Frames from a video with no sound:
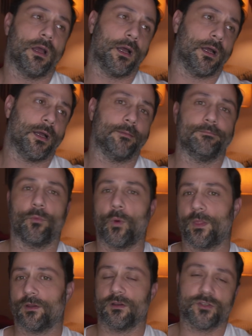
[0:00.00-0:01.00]
um,
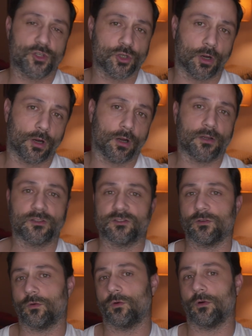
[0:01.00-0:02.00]
whether it's
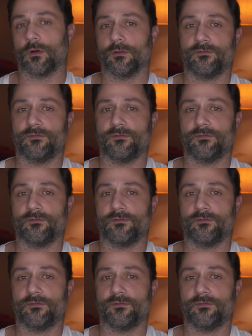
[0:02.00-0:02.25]
sharks or